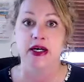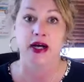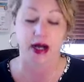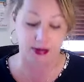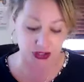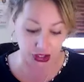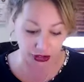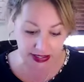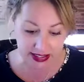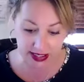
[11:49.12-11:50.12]
So you're
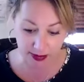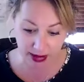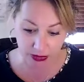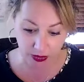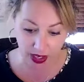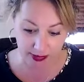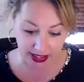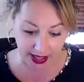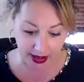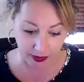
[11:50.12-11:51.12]
going to see a memo coming
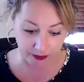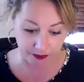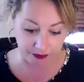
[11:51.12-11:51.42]
out